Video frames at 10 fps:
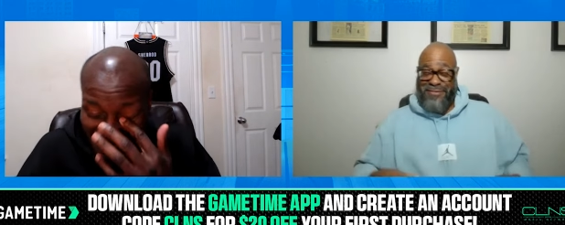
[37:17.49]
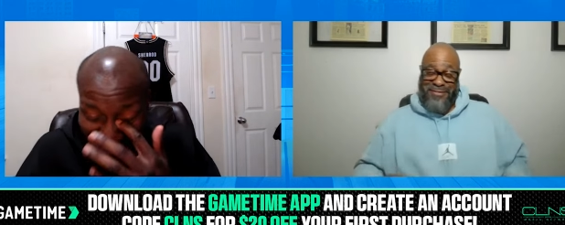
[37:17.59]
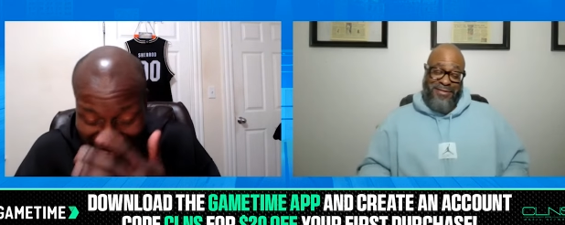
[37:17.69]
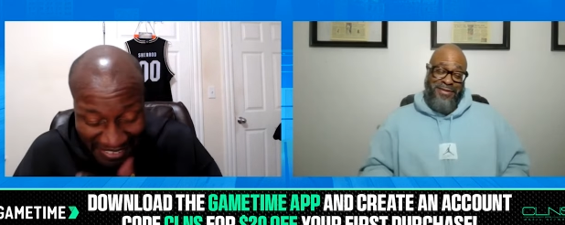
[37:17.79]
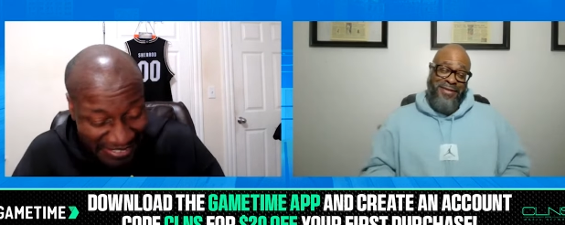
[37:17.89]

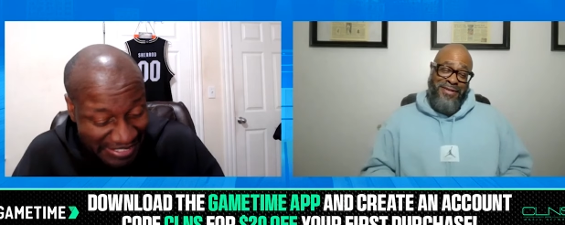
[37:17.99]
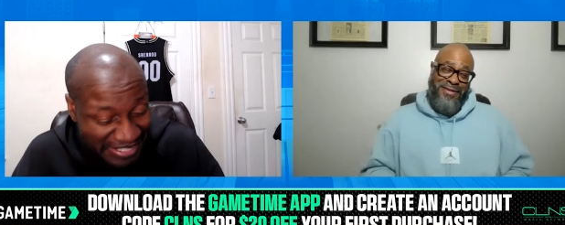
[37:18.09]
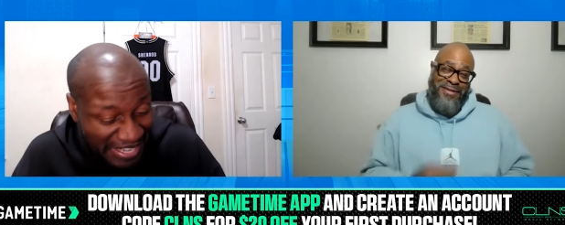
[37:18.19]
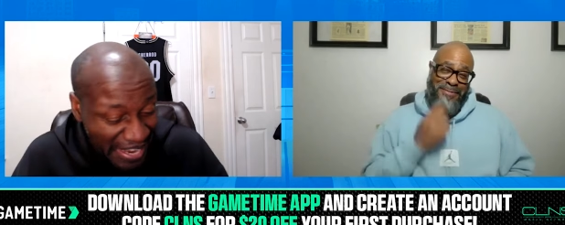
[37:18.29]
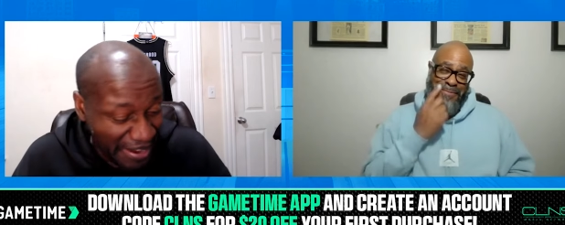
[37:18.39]
Speaker 1: Oh,
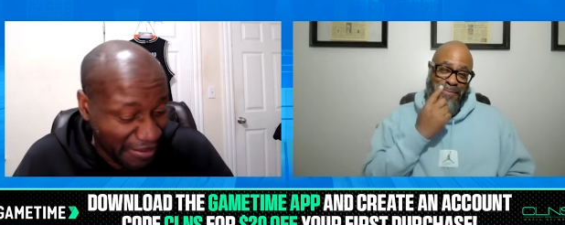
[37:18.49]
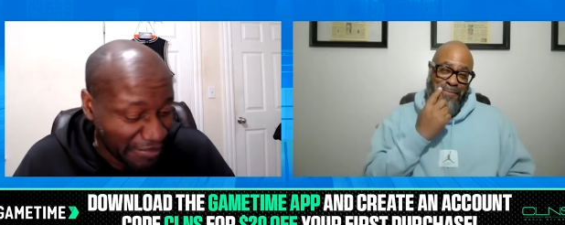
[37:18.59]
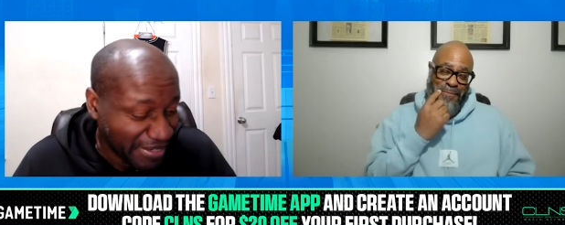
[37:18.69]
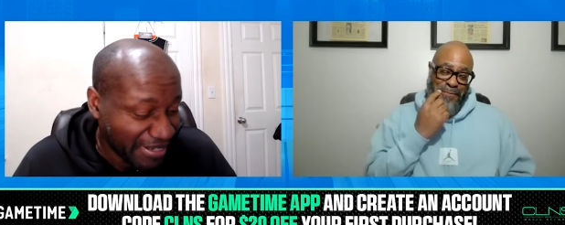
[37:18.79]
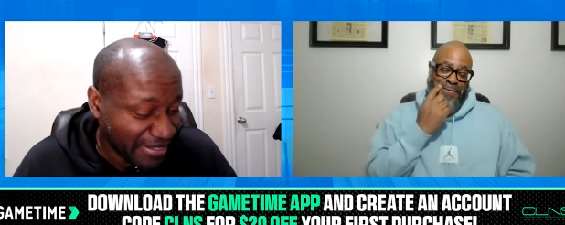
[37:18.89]
damn.
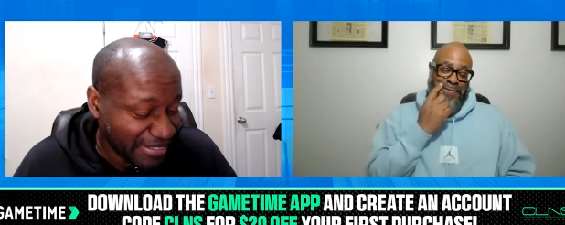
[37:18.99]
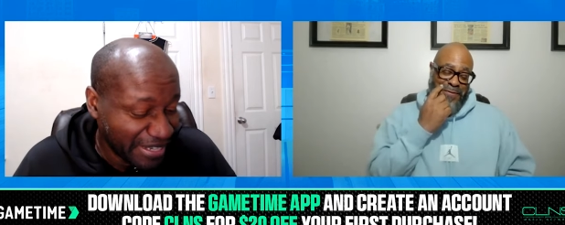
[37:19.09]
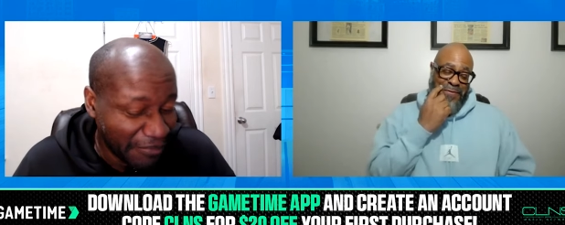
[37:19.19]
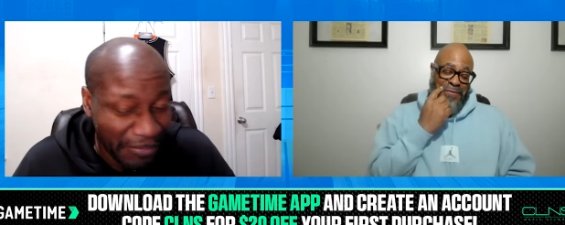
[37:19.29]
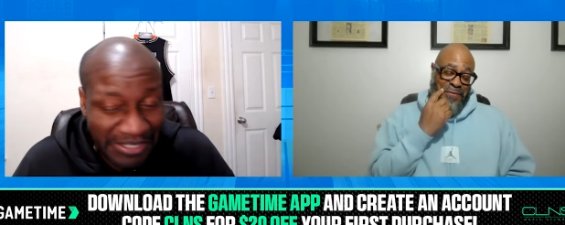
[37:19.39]

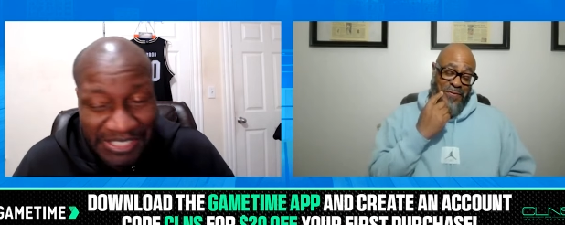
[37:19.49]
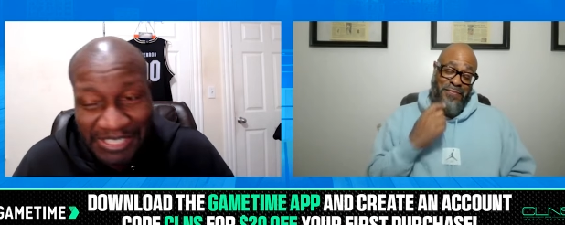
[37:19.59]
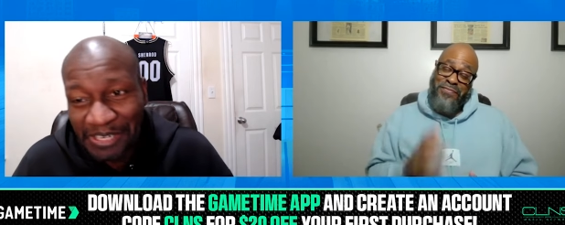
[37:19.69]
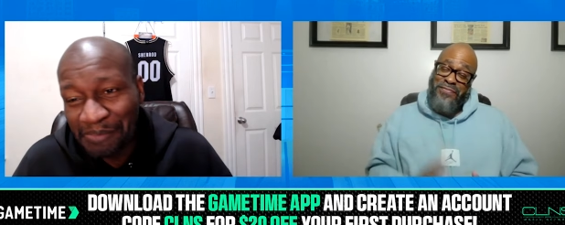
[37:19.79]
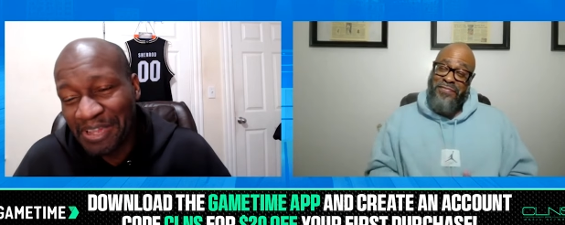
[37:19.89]
Damn. Once
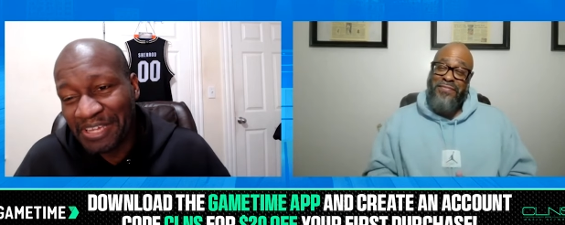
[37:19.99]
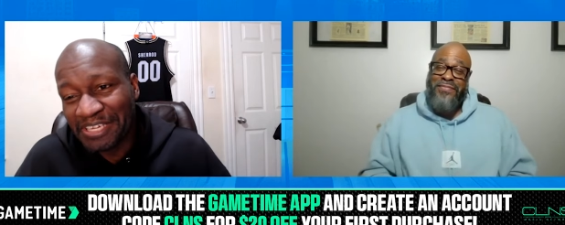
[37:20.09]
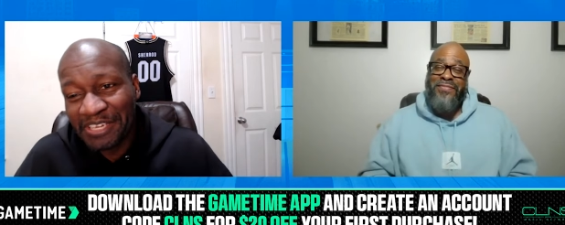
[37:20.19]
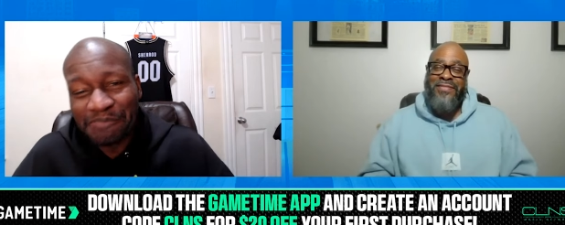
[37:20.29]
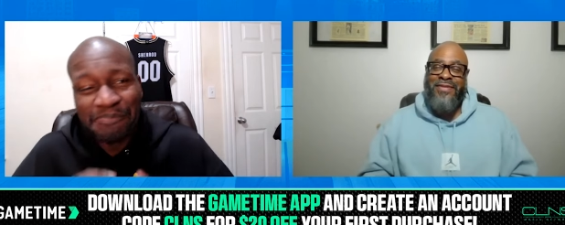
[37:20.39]
again, man,
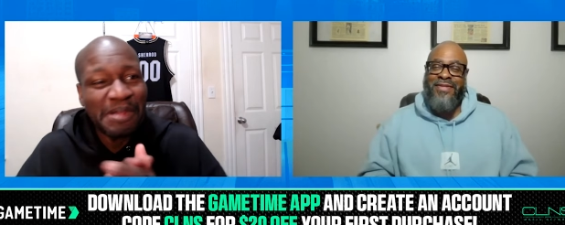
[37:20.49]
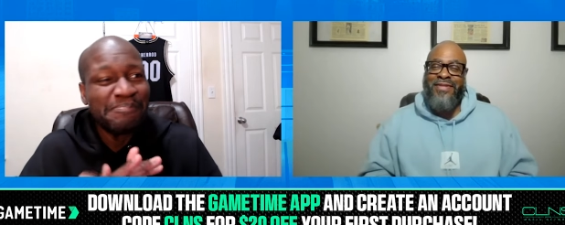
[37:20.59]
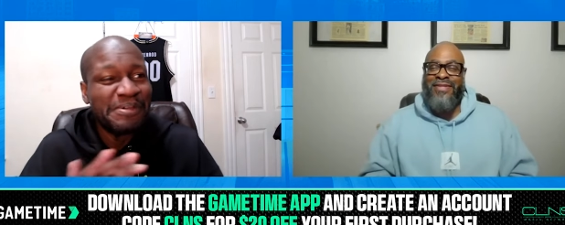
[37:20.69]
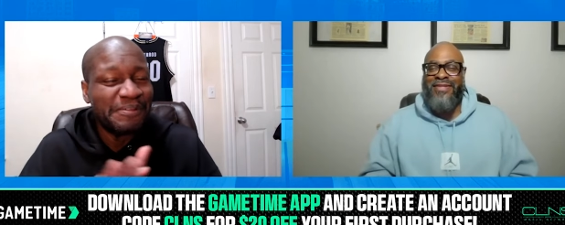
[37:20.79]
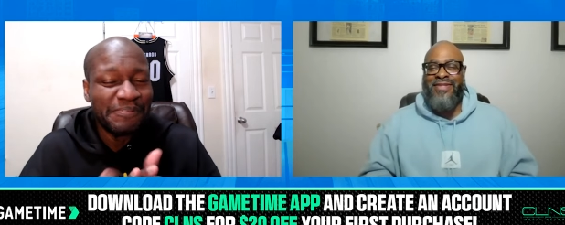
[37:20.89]
Keith
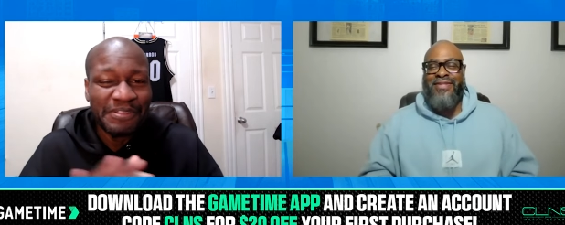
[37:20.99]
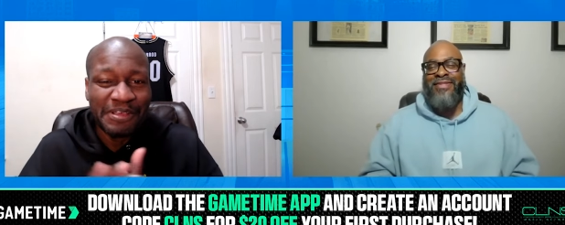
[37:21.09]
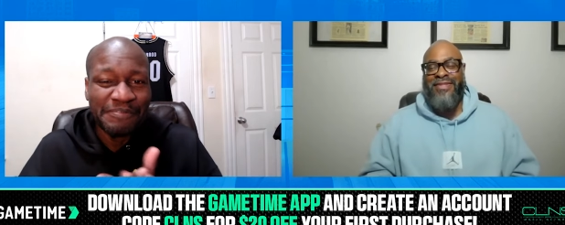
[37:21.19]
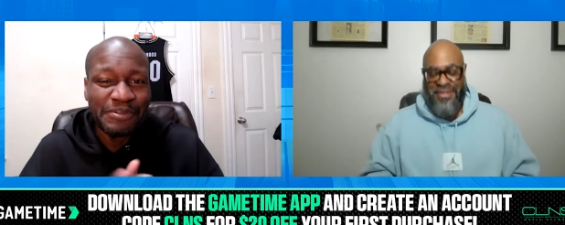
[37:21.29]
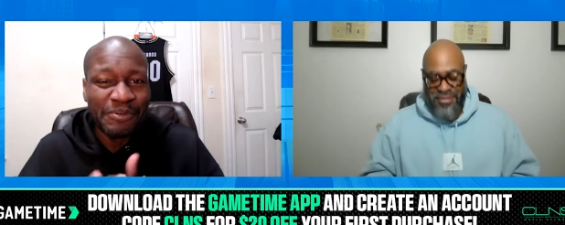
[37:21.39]
Pompey, fill
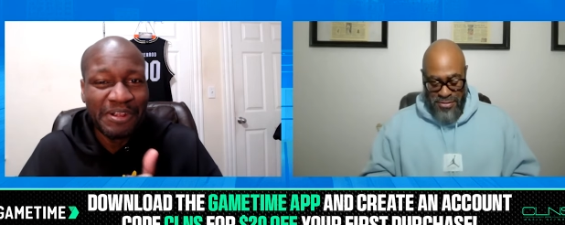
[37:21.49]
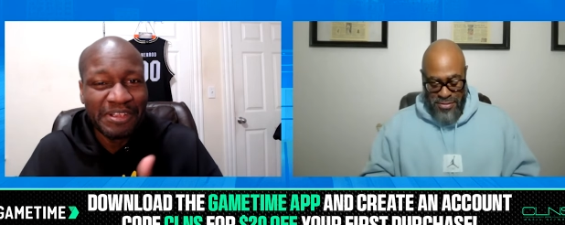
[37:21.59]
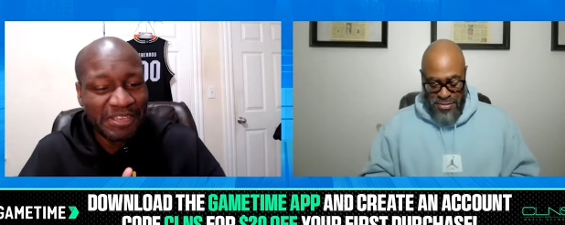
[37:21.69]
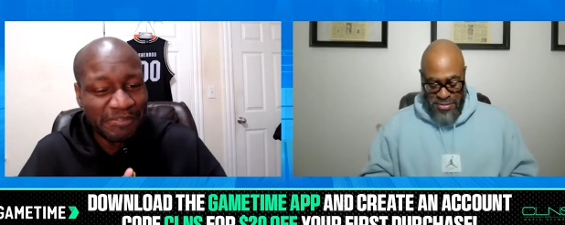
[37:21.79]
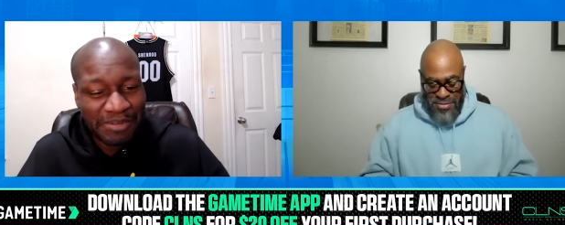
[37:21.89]
up your choir.
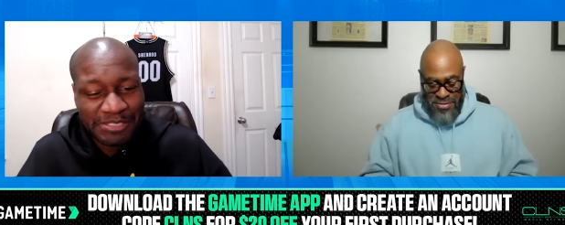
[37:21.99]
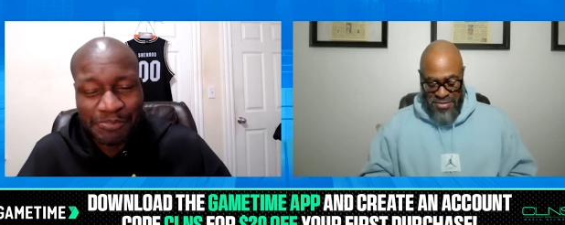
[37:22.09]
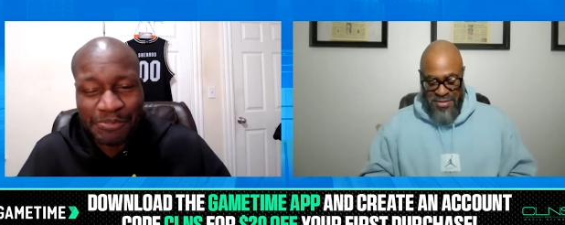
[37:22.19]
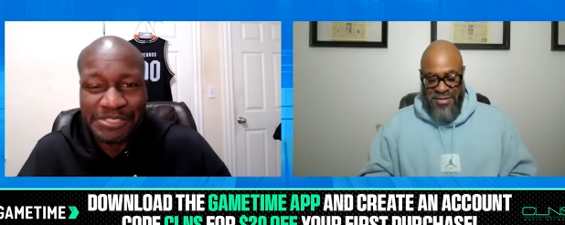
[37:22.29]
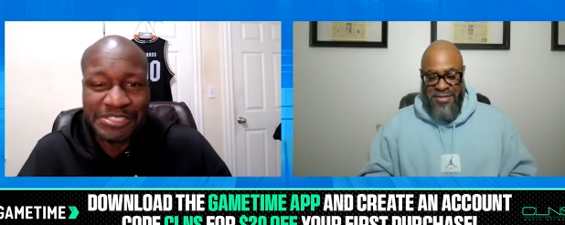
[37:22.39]
Keep much
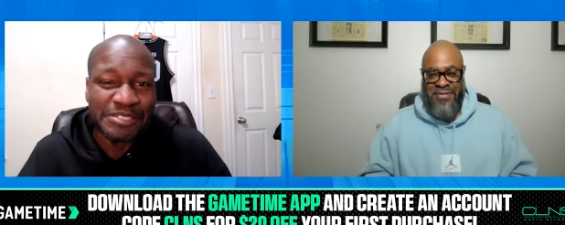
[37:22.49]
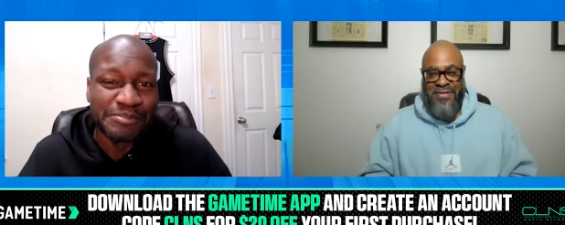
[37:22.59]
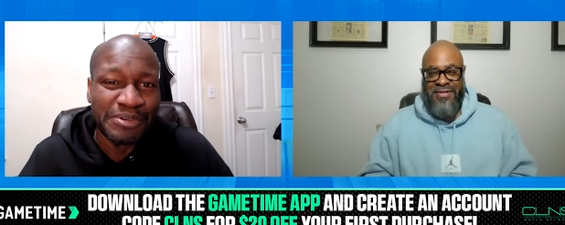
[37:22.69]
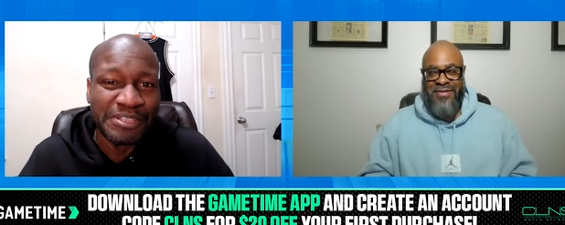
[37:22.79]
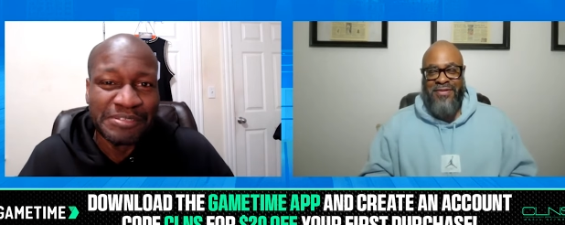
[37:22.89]
appreciated,
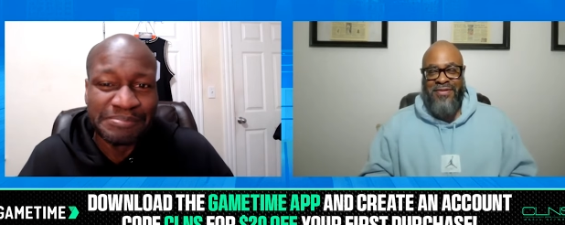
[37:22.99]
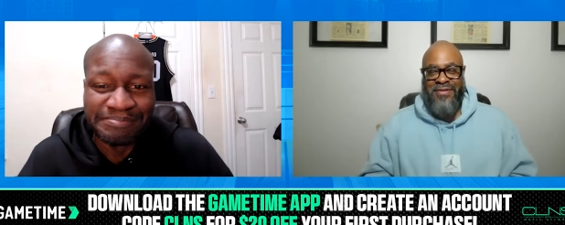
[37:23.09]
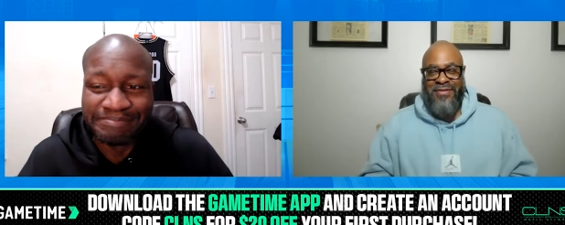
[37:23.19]
brother.